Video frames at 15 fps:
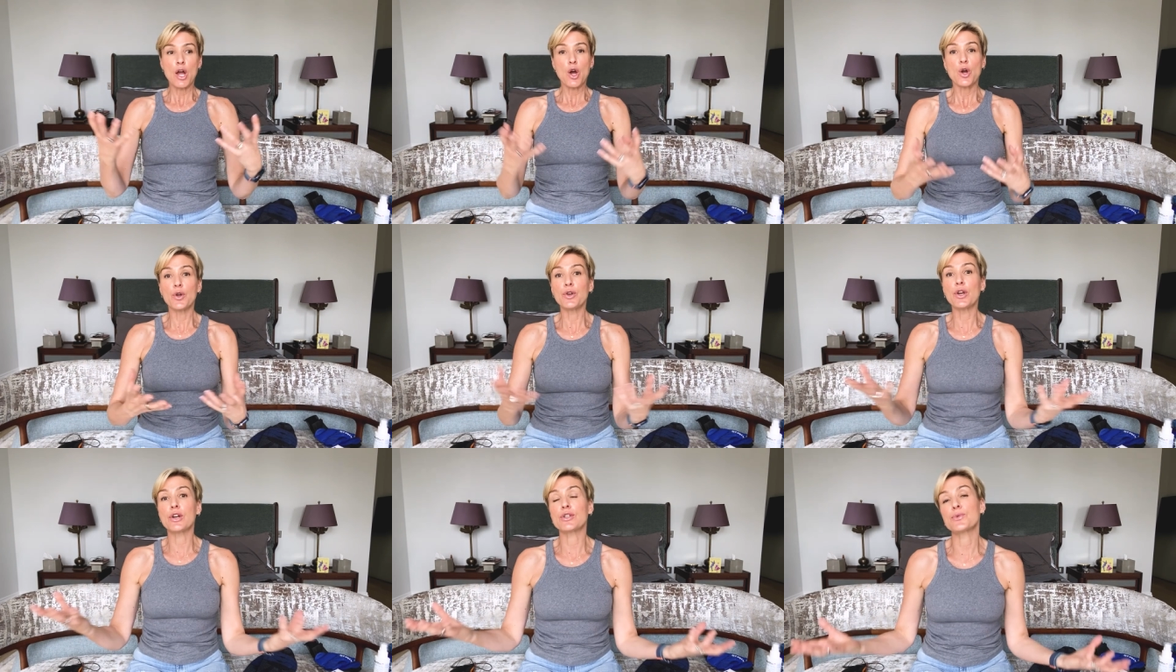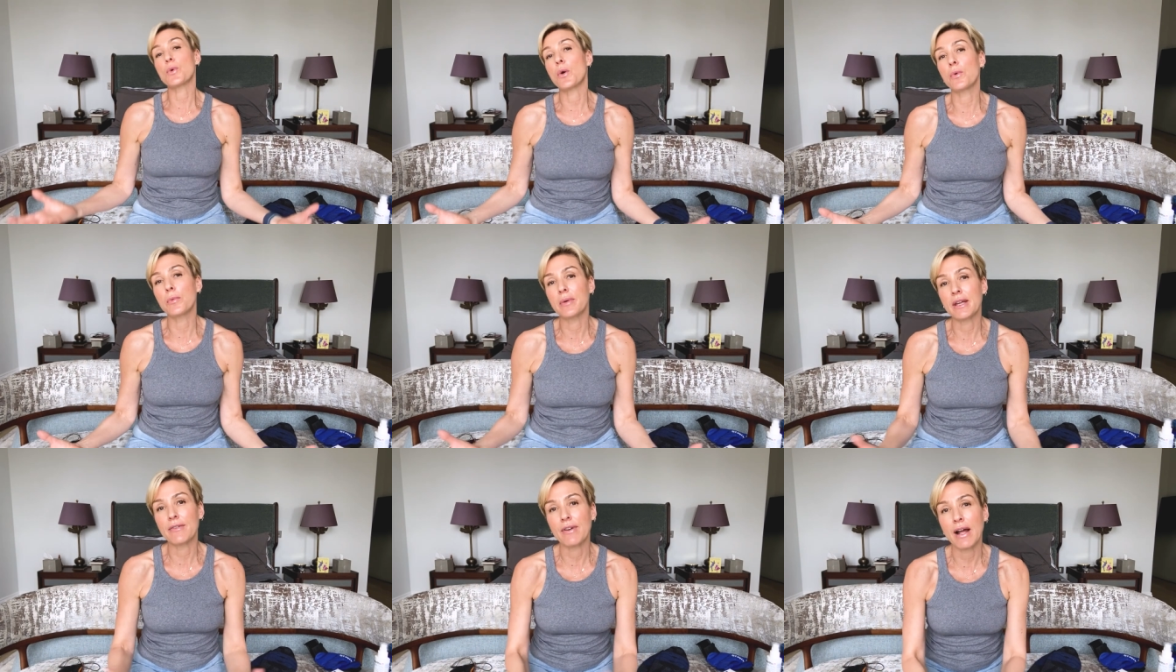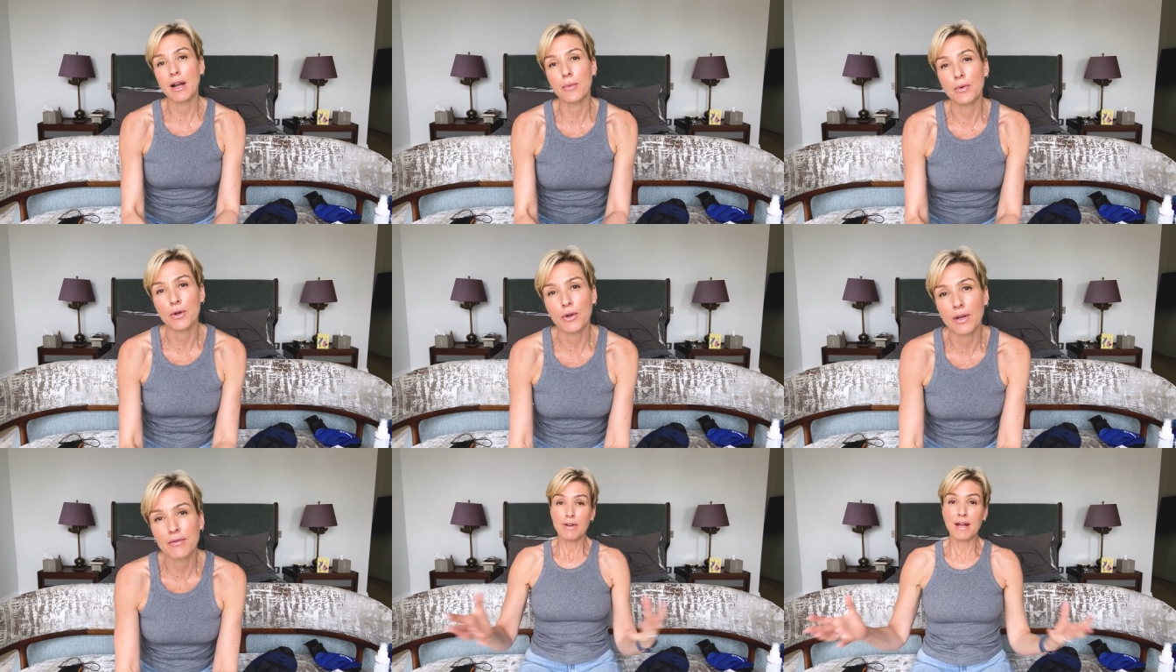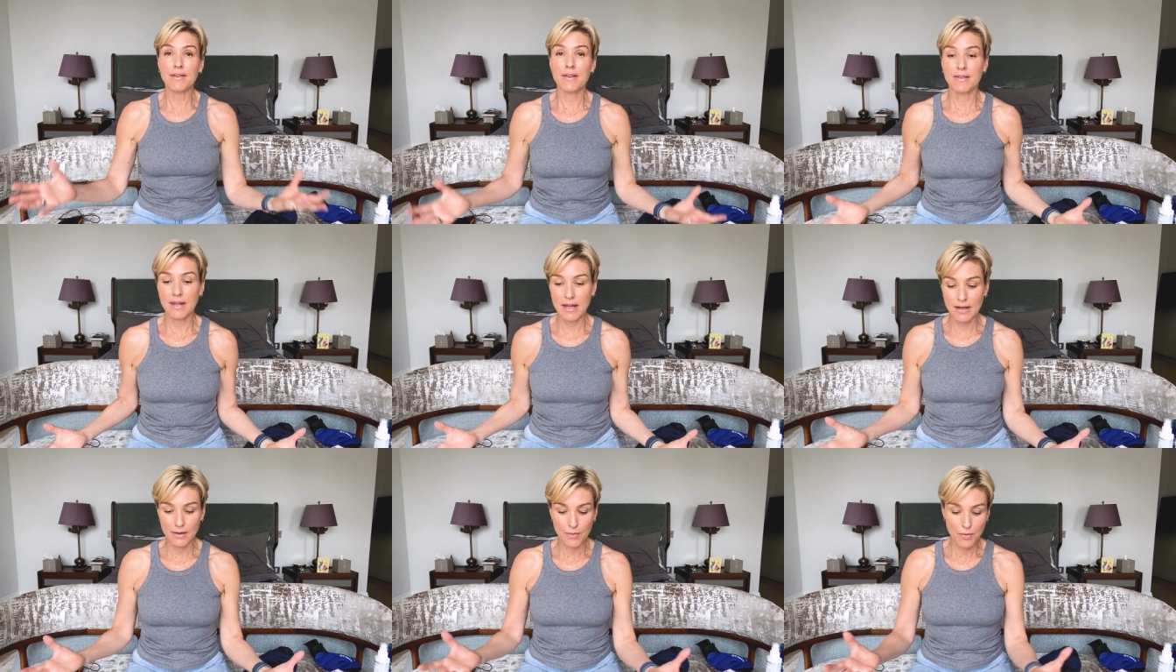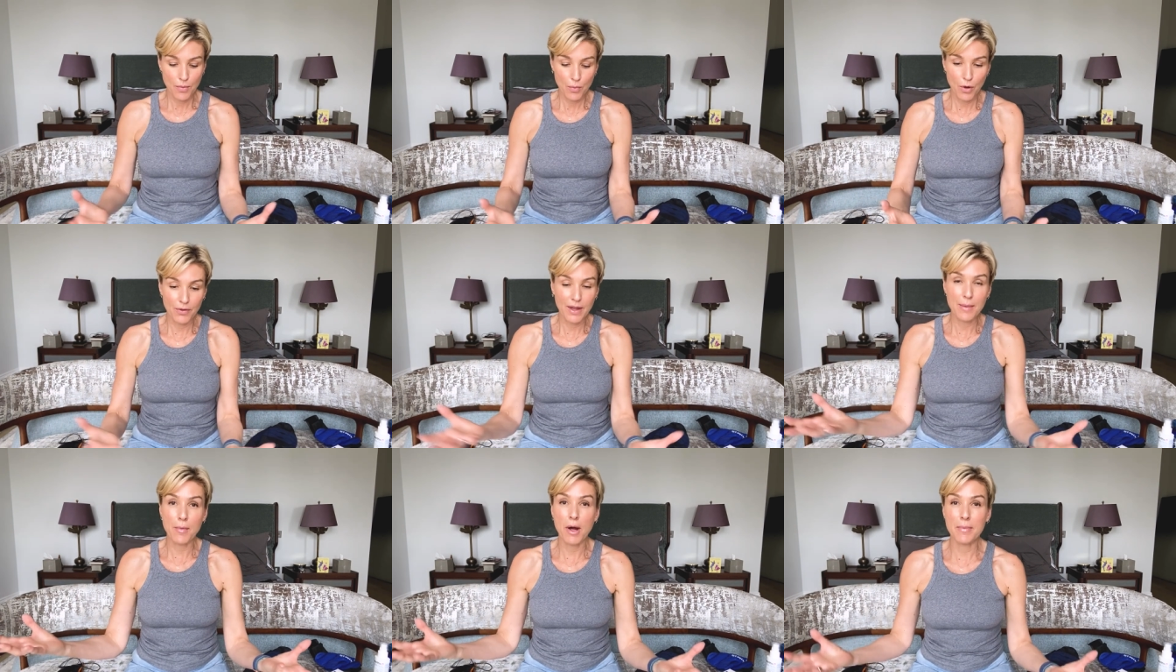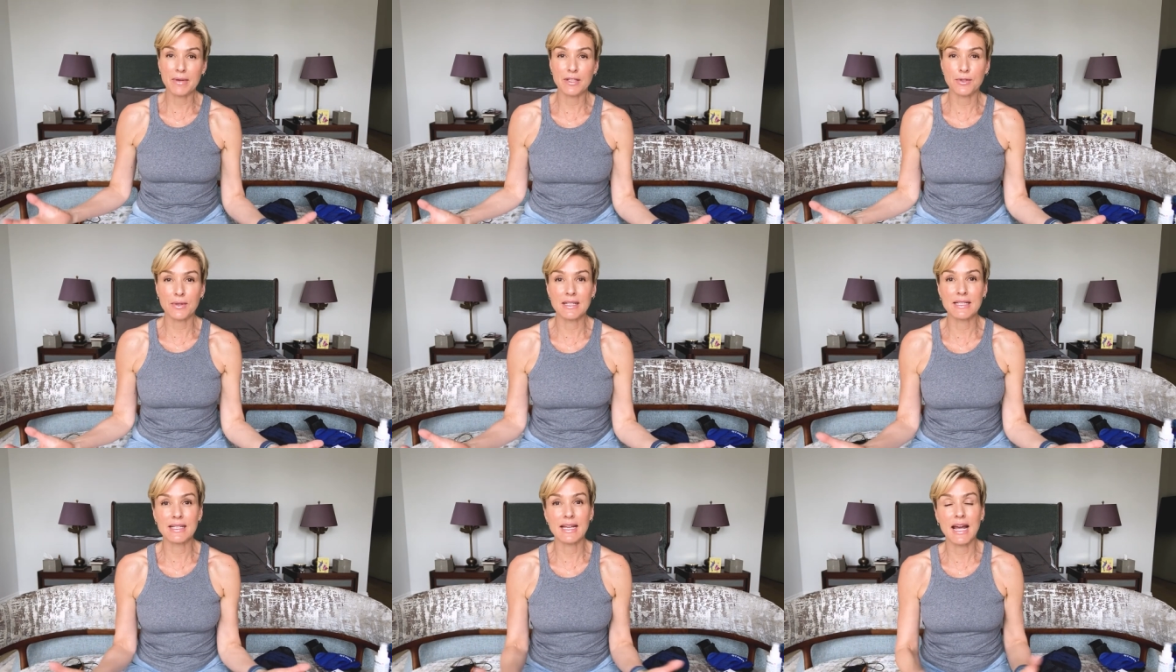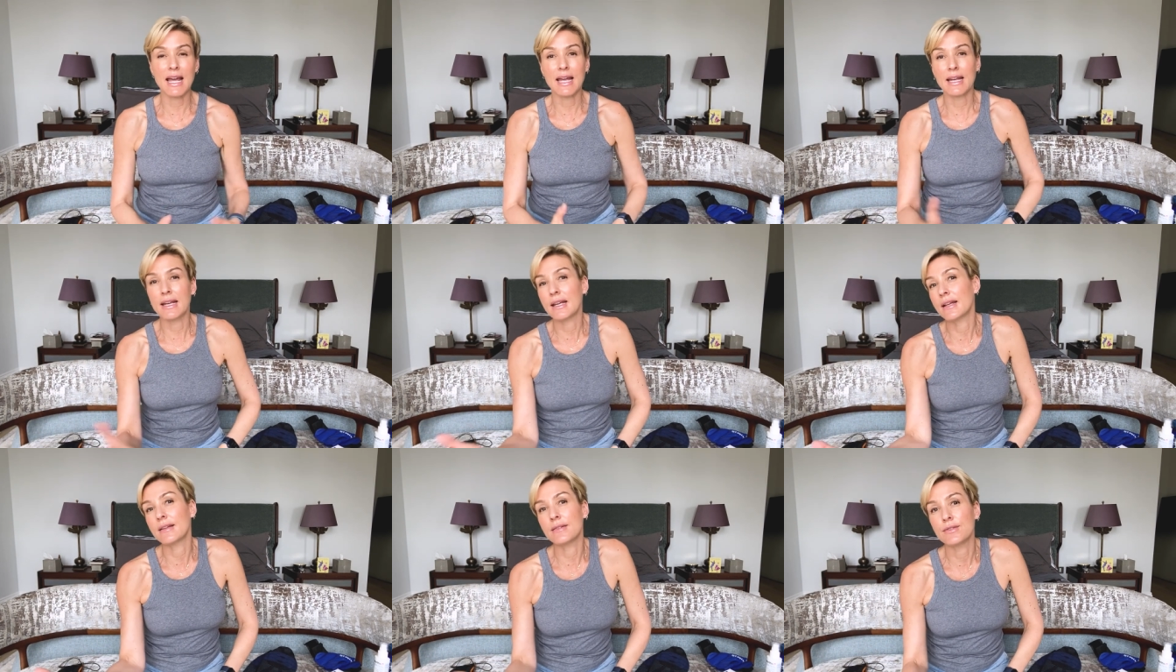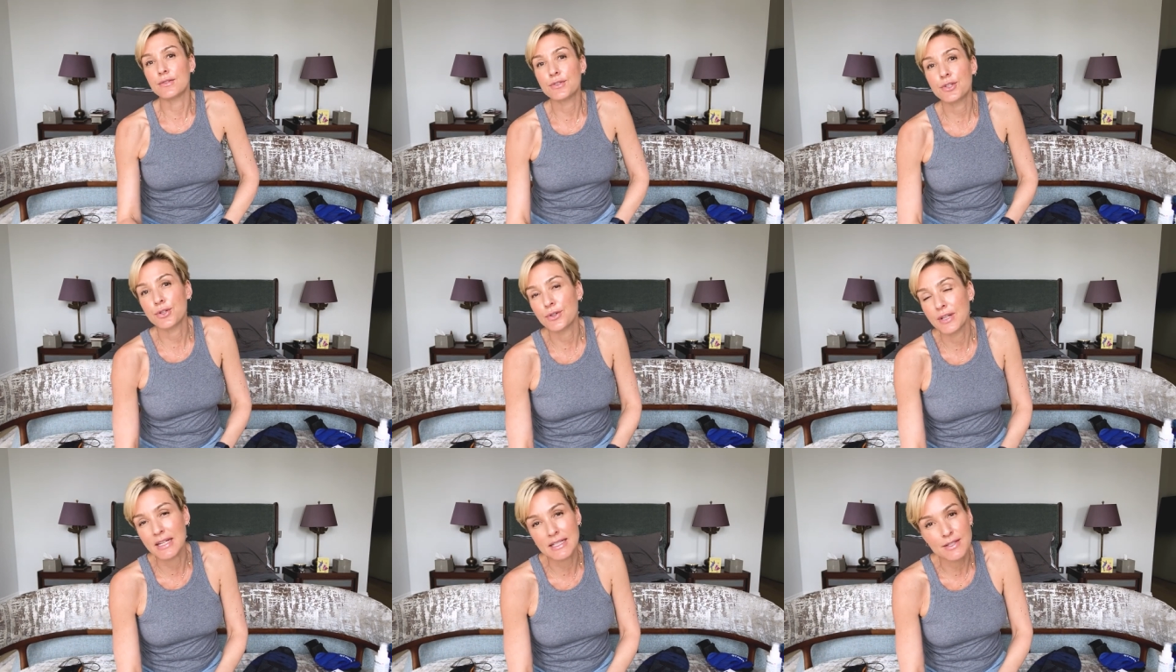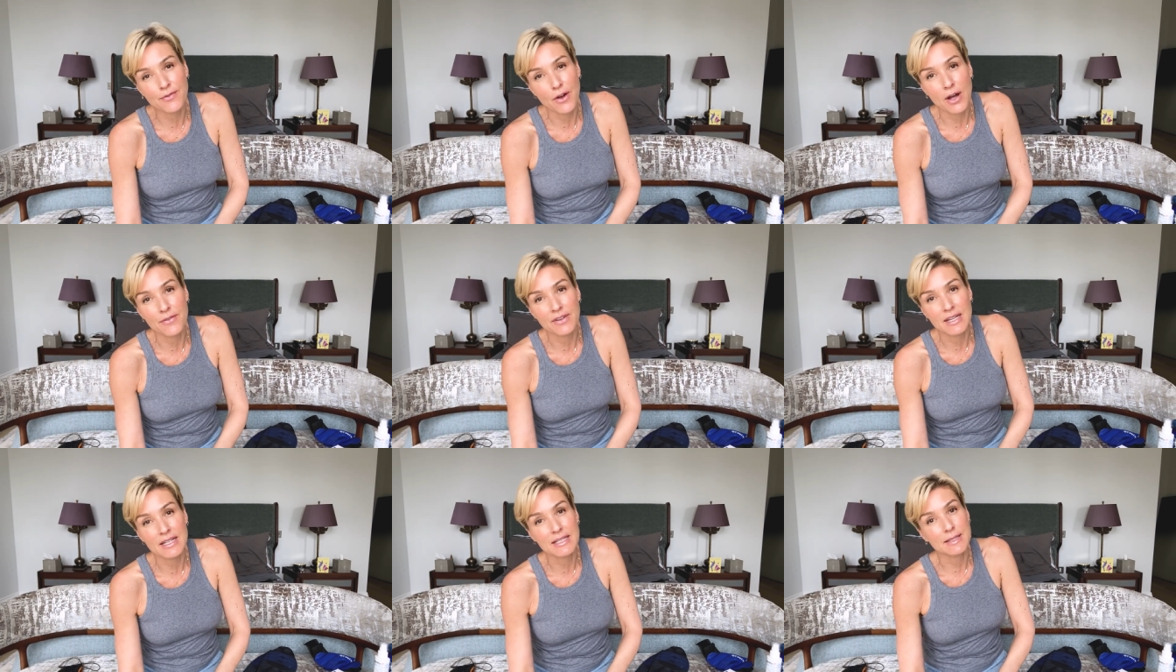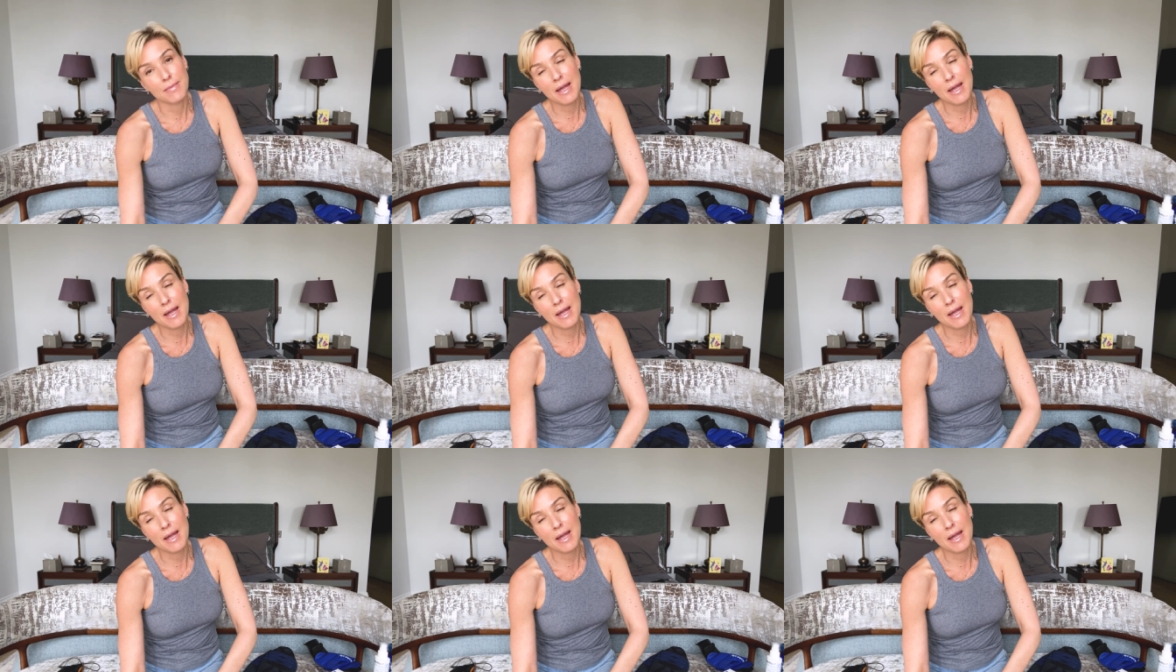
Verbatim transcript: who knows what will be available rather than what they might be doing today in two years, five years.